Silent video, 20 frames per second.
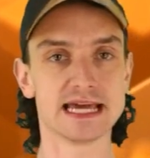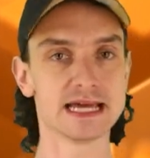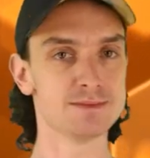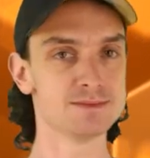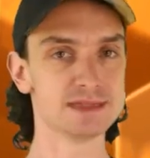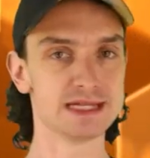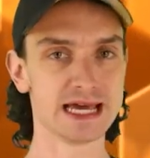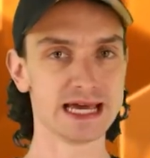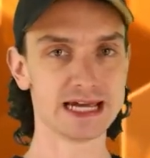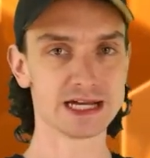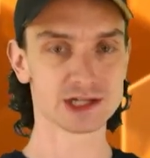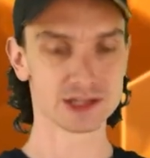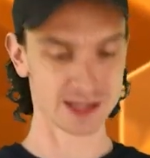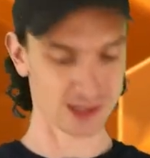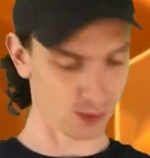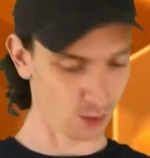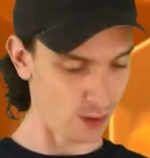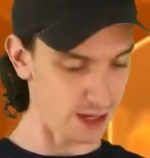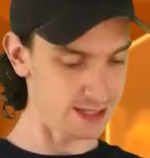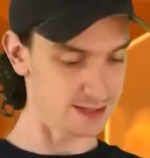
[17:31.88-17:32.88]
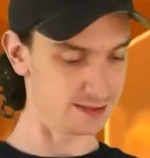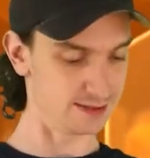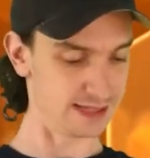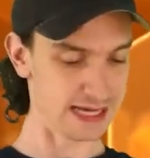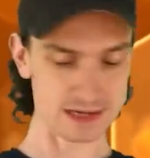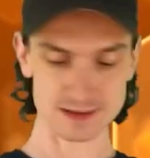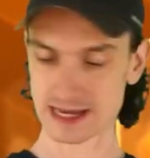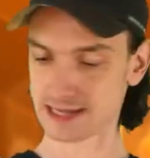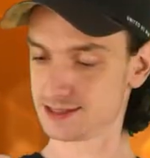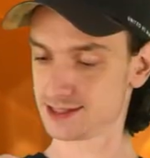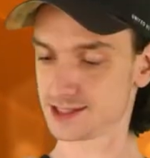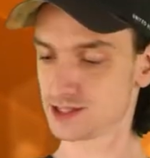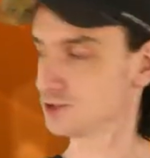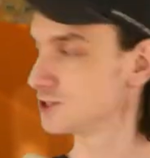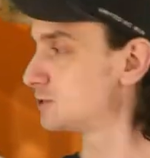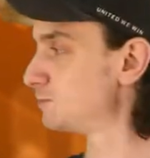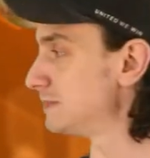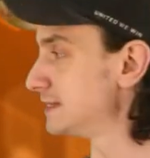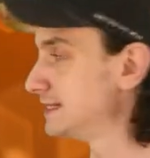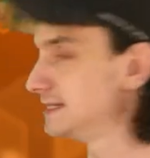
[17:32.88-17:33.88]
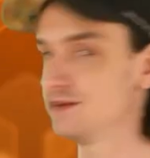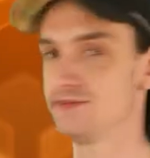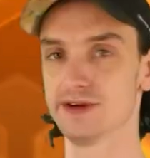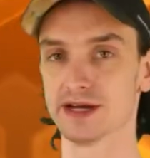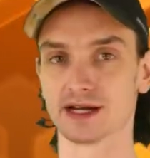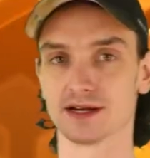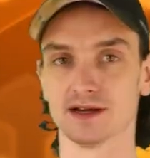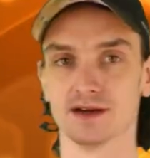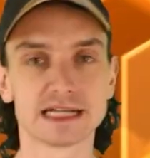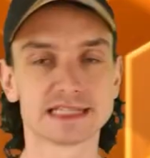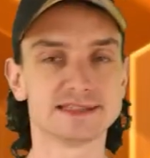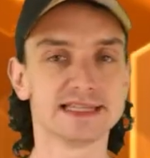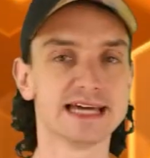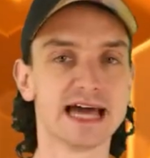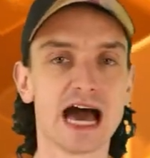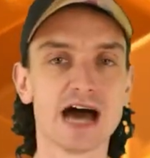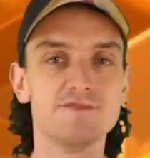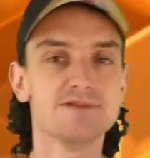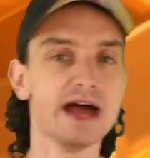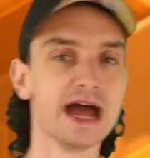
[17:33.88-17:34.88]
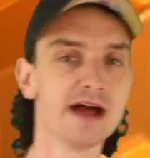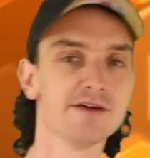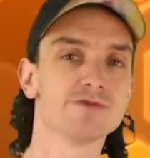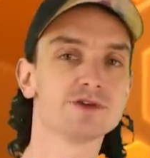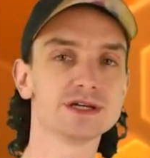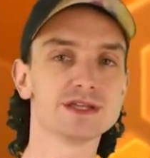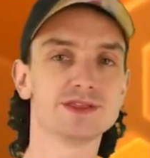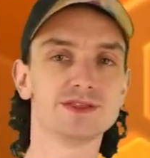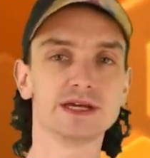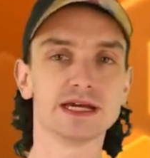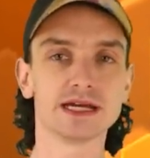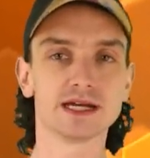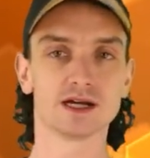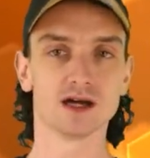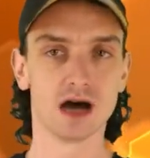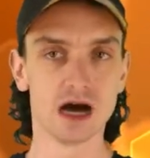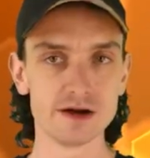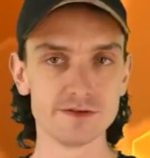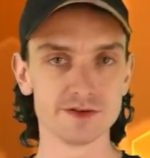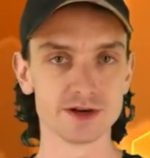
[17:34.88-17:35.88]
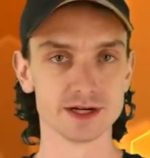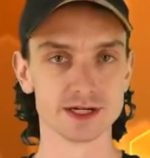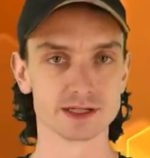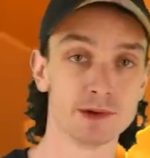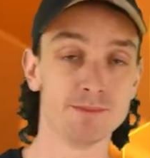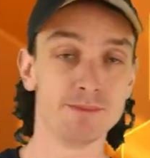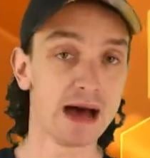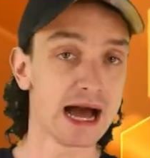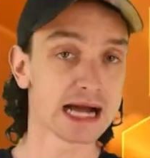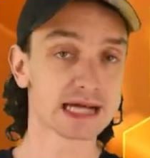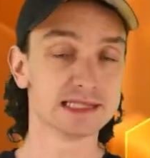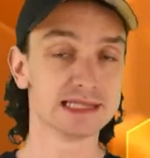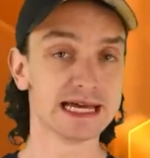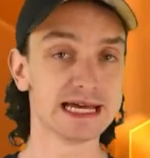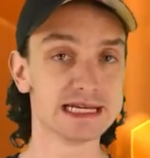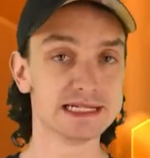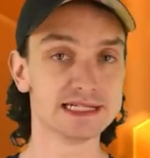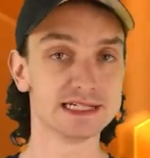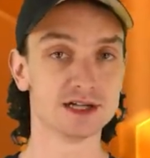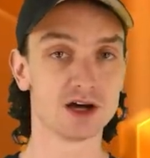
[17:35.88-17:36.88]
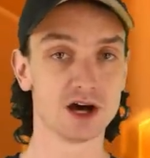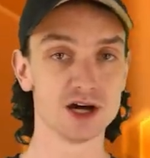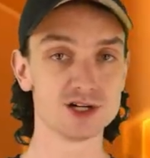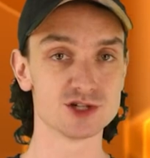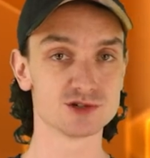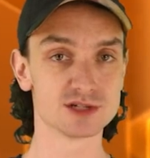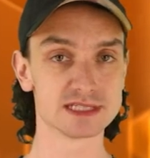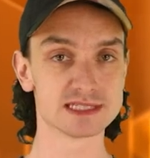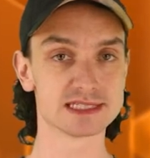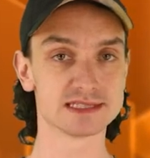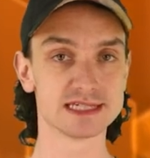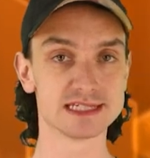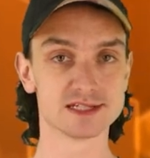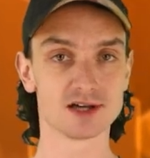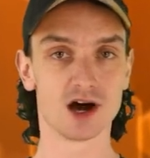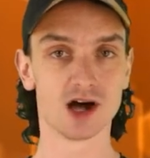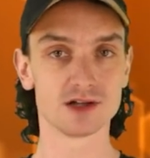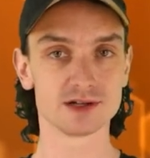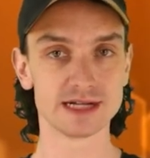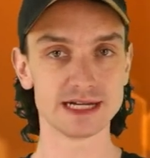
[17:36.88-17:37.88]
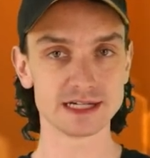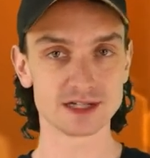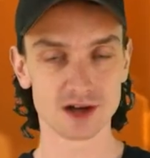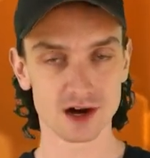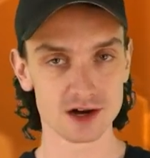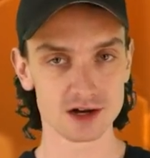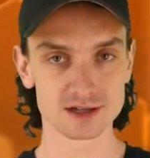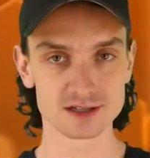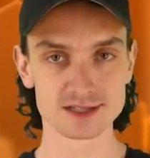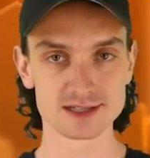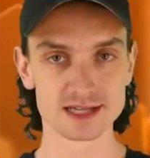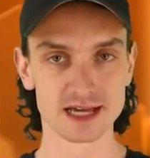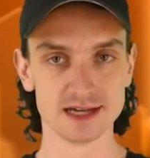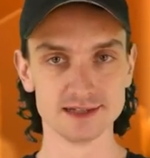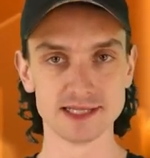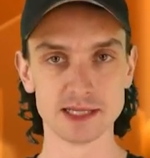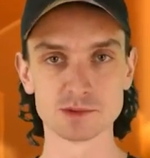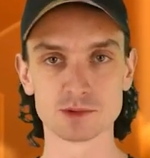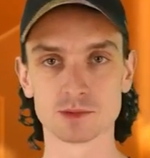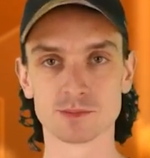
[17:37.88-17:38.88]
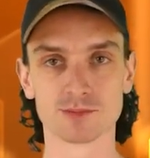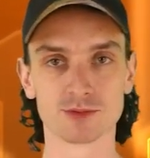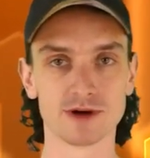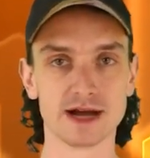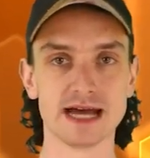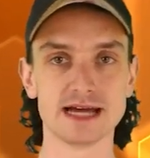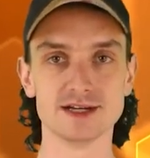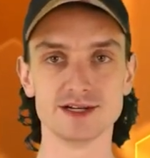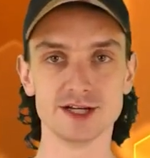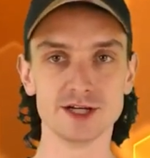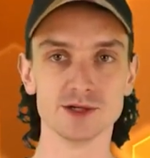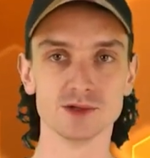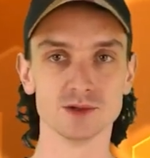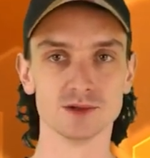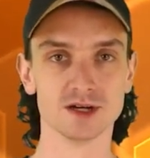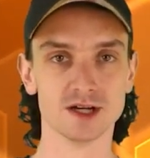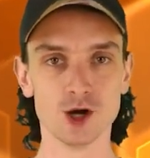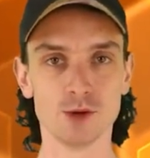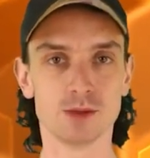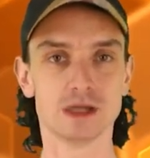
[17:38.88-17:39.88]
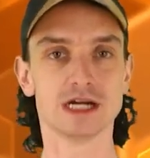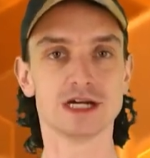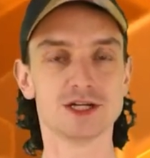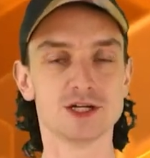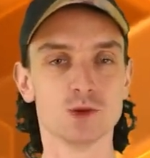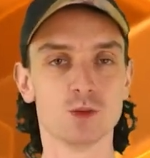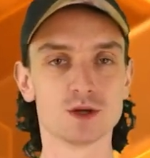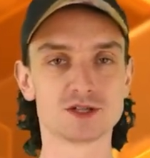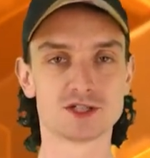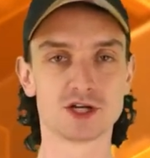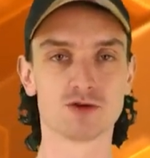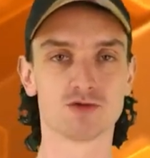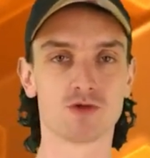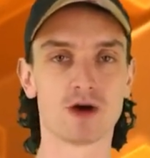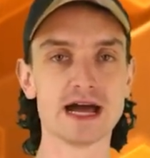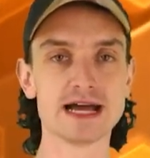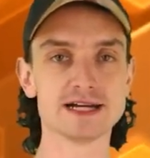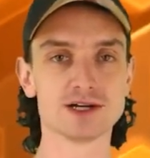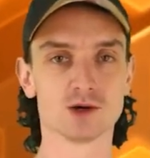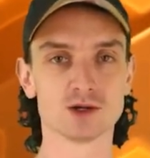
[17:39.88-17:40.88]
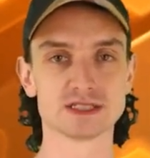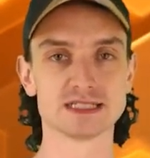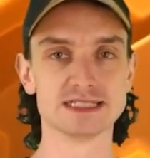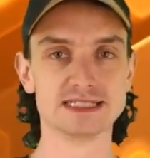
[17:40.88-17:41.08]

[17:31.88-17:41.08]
name day, you're like, what? That's so specific. Like they have everything covered, but back in the 1800s, these holiday cards, they were brand new. Nobody knew what to write or